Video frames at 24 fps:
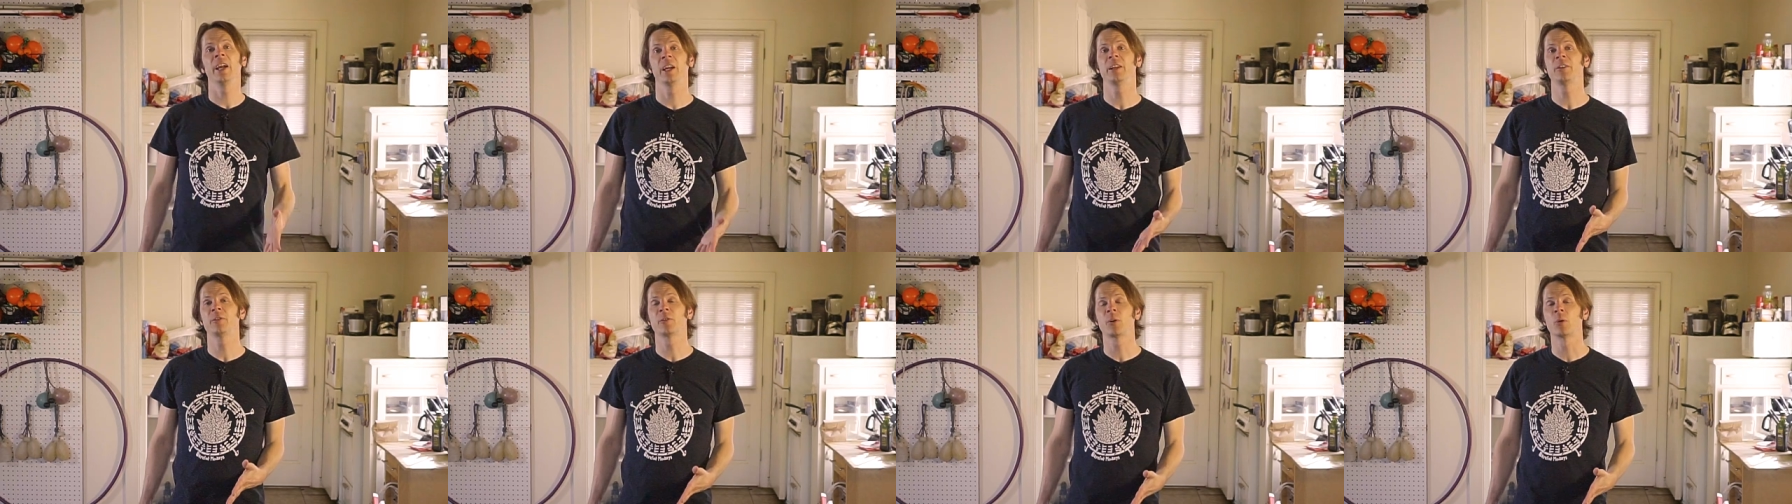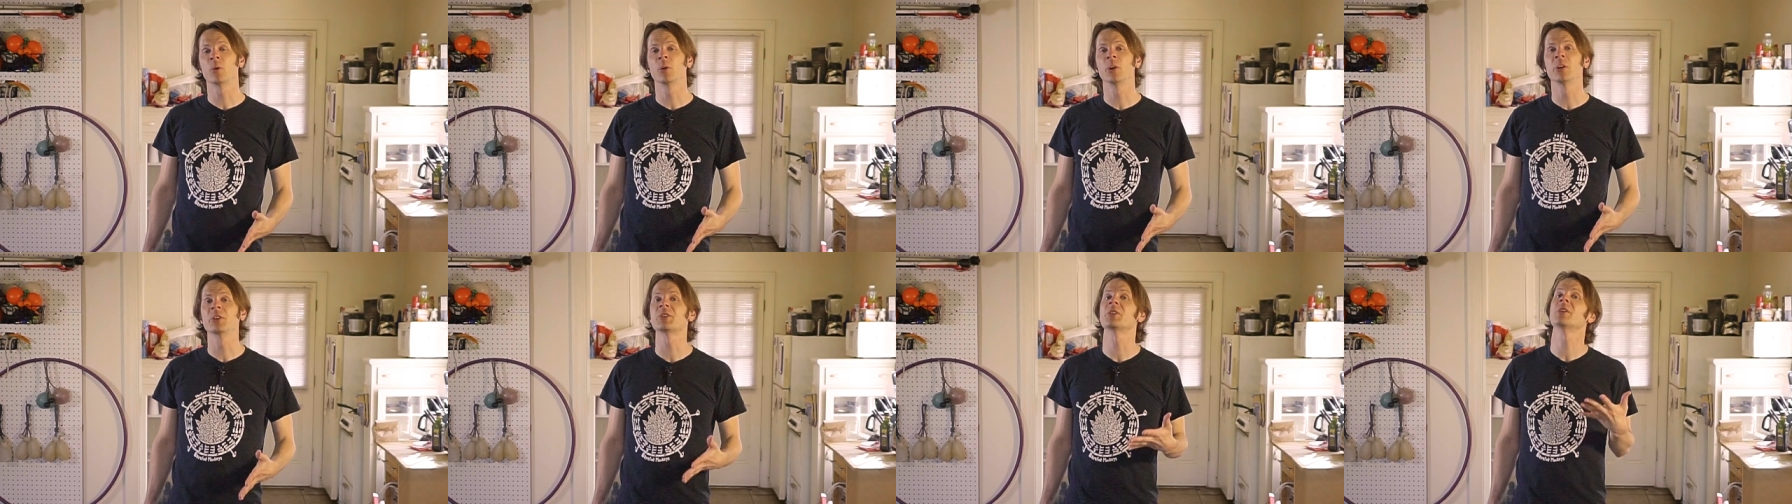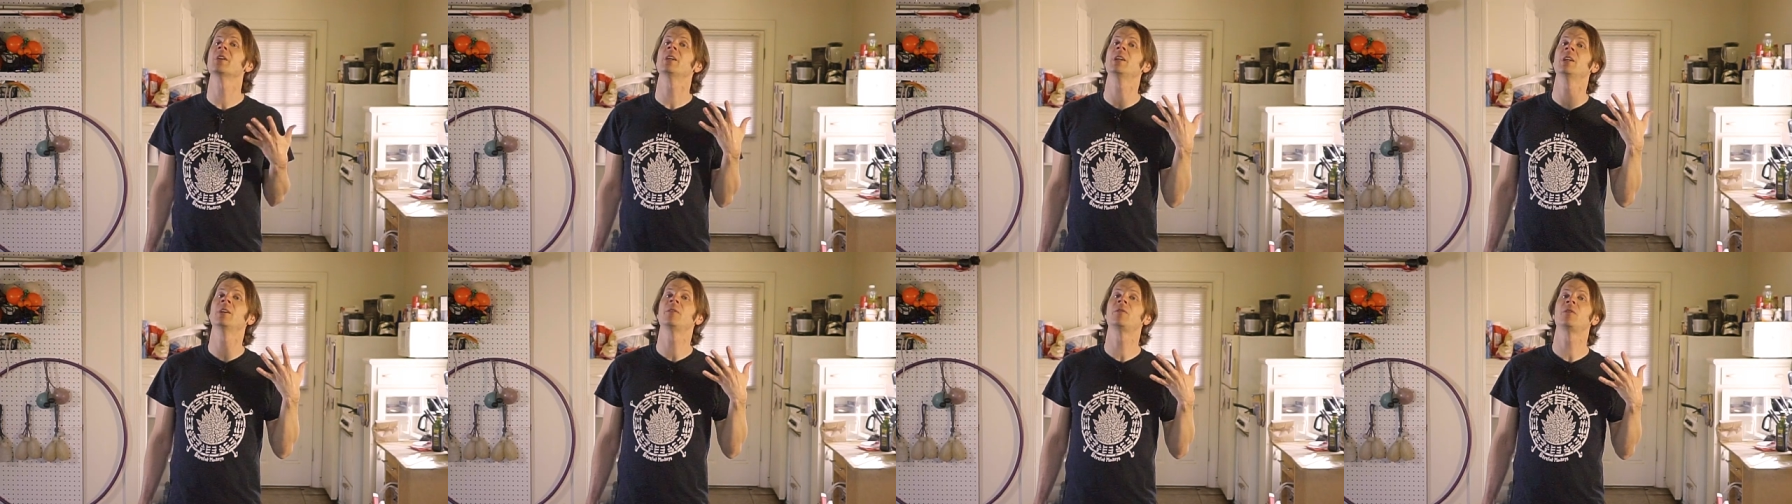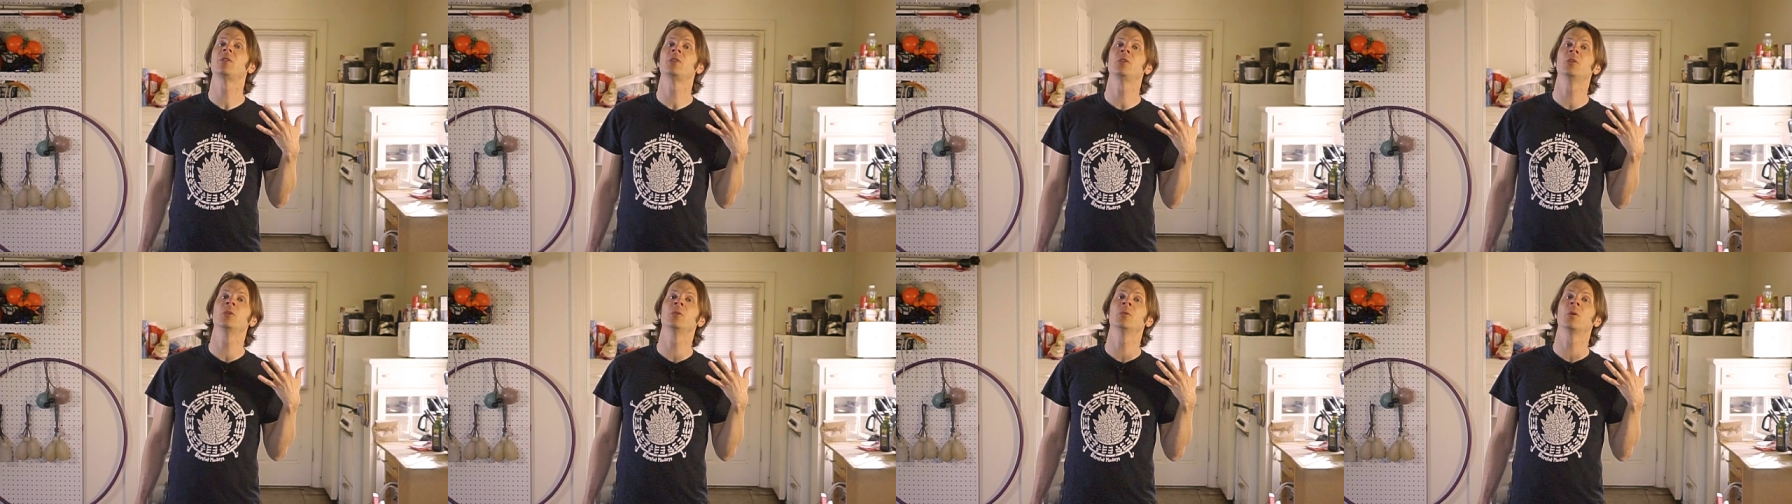And of course,
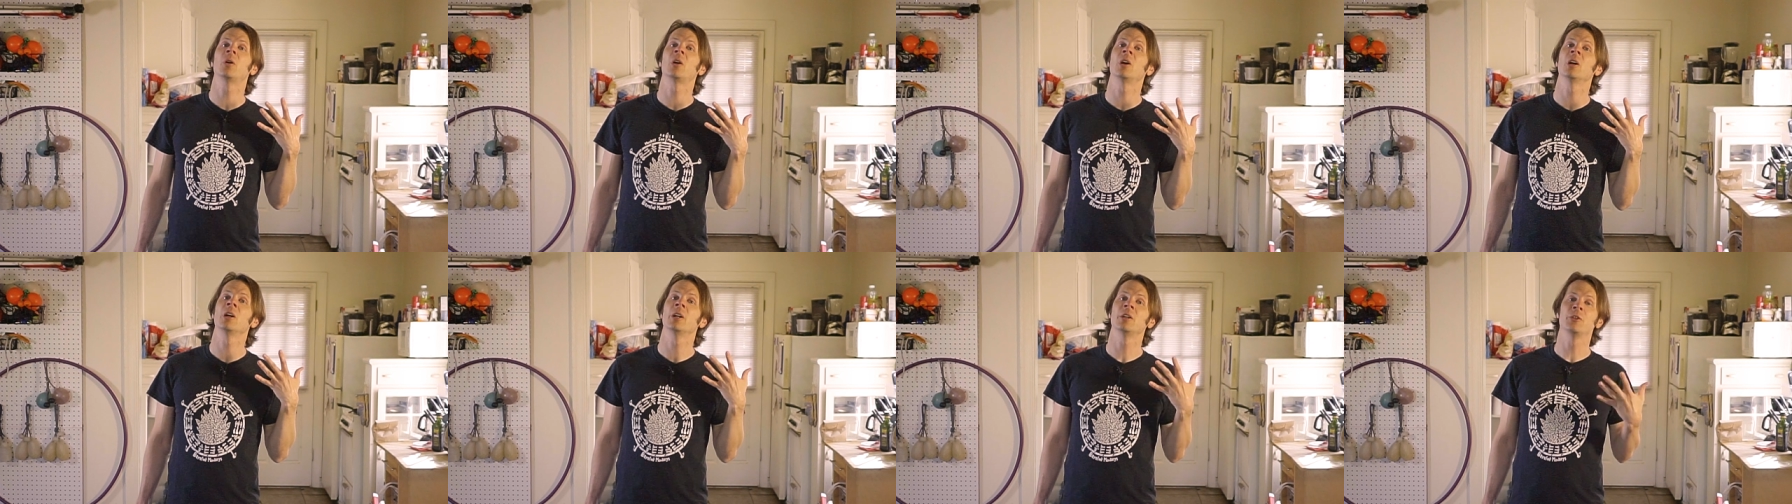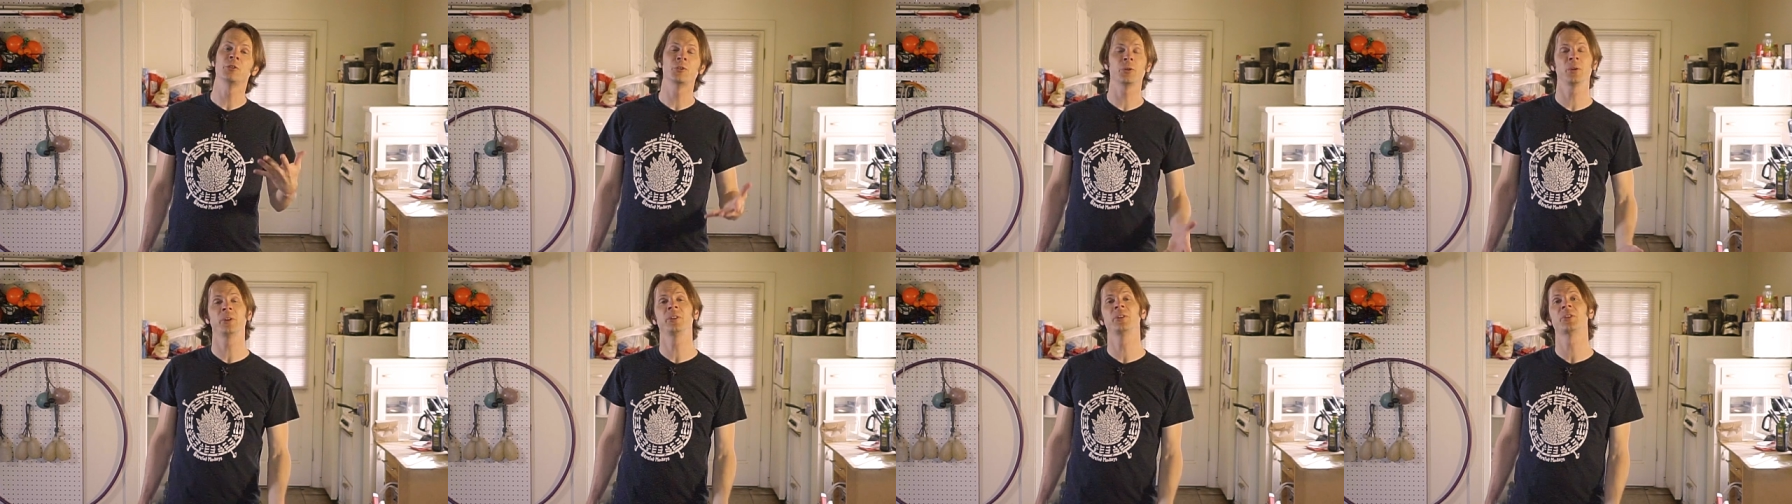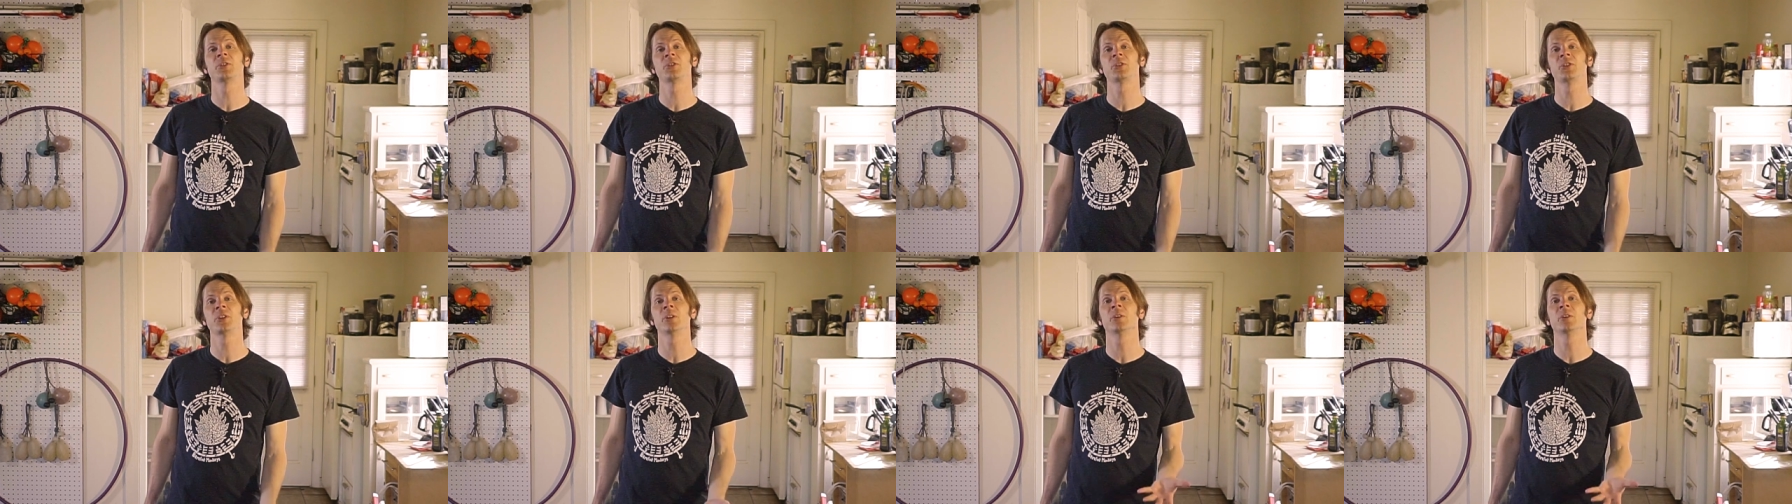if you are enjoying this